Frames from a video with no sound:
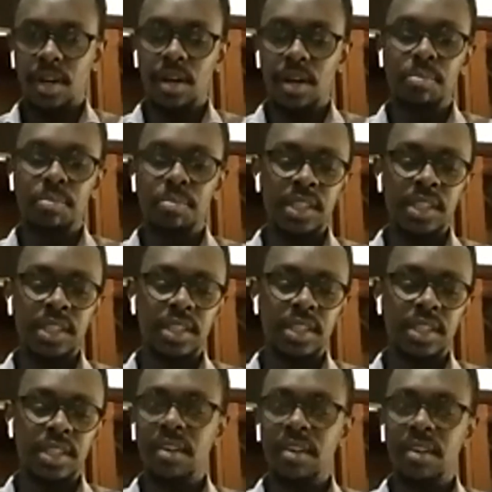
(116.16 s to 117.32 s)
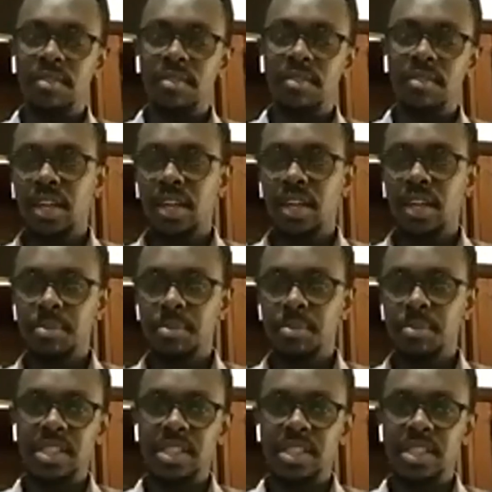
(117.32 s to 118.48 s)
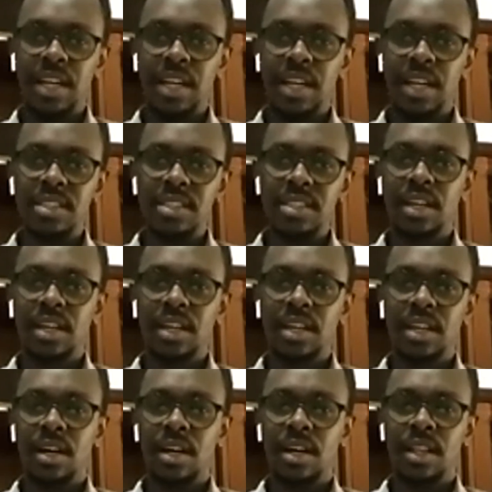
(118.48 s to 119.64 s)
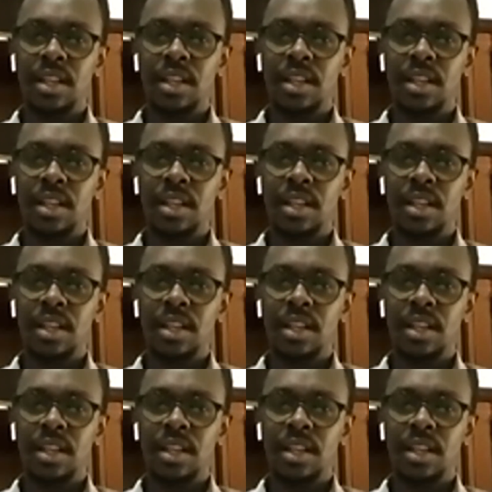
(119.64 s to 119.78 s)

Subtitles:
peace in Africa has been a challenge that